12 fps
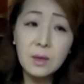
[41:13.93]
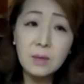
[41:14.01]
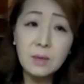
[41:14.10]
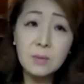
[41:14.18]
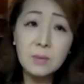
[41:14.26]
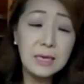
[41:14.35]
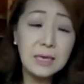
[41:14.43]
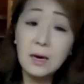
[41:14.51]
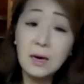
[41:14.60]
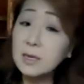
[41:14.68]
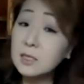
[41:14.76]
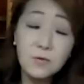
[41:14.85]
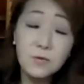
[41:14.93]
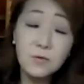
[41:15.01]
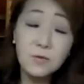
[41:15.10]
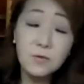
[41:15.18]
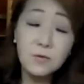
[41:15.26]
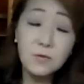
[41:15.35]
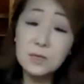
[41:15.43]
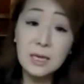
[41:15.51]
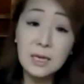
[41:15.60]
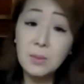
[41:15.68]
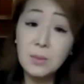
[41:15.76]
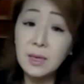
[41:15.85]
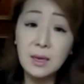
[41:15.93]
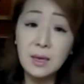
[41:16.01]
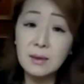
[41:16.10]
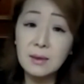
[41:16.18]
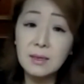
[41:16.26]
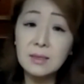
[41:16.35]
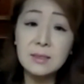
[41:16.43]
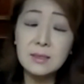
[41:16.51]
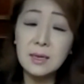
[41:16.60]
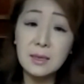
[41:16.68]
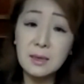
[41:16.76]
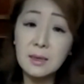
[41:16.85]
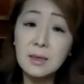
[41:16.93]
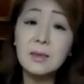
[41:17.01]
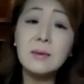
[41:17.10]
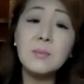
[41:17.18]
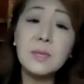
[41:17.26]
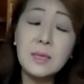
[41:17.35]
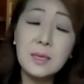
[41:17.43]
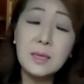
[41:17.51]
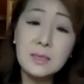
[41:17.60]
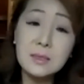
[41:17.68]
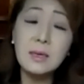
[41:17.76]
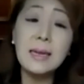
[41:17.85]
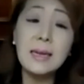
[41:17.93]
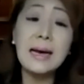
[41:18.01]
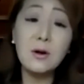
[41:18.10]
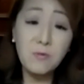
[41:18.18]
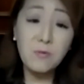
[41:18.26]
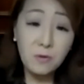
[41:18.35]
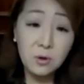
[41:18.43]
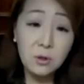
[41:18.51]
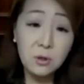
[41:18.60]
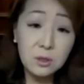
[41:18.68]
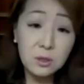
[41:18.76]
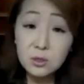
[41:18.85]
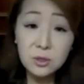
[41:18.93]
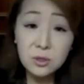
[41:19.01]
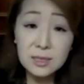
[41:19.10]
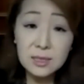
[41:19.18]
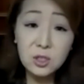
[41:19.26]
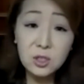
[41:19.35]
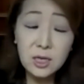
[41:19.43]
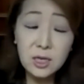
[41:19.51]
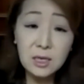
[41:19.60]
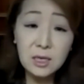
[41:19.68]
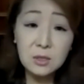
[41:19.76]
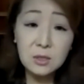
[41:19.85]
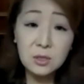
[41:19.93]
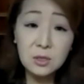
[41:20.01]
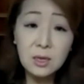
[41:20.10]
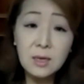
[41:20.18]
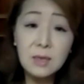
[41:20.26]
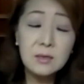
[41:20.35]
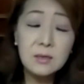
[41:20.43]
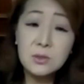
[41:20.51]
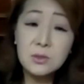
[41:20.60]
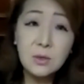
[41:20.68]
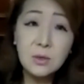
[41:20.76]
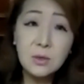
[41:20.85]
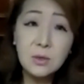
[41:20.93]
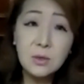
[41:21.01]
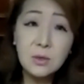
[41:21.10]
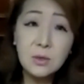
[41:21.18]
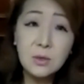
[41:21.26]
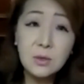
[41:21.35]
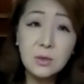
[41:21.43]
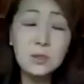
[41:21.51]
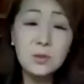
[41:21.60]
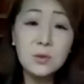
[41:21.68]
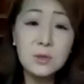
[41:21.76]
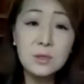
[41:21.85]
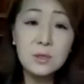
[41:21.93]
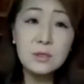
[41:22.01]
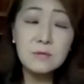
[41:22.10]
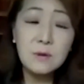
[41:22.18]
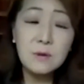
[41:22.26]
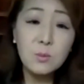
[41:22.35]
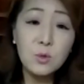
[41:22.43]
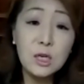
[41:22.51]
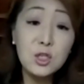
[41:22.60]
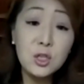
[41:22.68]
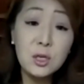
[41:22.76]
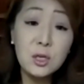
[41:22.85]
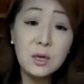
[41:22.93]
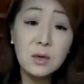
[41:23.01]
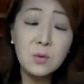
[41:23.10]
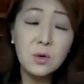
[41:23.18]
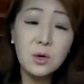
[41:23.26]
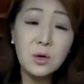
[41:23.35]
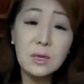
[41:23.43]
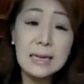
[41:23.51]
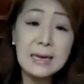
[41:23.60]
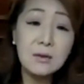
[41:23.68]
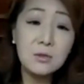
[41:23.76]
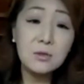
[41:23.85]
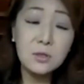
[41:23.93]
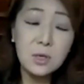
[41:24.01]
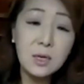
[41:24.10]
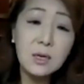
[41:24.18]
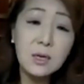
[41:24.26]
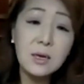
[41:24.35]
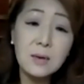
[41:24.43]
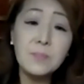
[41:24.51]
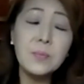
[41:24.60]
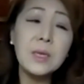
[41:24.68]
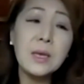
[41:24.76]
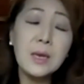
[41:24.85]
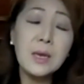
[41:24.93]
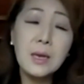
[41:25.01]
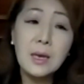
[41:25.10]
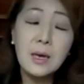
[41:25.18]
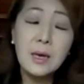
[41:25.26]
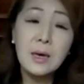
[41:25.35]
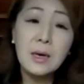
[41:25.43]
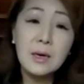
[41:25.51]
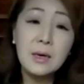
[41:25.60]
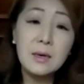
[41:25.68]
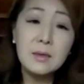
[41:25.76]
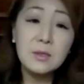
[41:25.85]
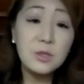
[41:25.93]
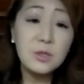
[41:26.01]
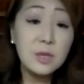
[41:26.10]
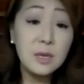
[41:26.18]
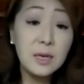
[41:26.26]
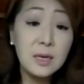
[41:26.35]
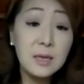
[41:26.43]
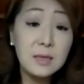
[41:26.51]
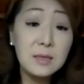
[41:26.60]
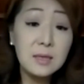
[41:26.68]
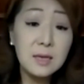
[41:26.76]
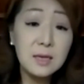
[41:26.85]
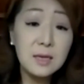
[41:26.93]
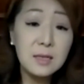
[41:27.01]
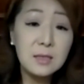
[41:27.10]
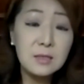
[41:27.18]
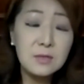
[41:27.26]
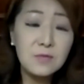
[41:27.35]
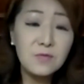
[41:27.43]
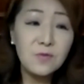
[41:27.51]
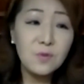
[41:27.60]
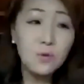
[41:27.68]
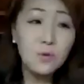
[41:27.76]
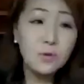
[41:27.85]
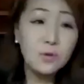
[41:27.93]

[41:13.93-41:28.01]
he asked for the same thing. He said, please allow for a cultural exchange. So the top students from Russia were allowed to come to the United States for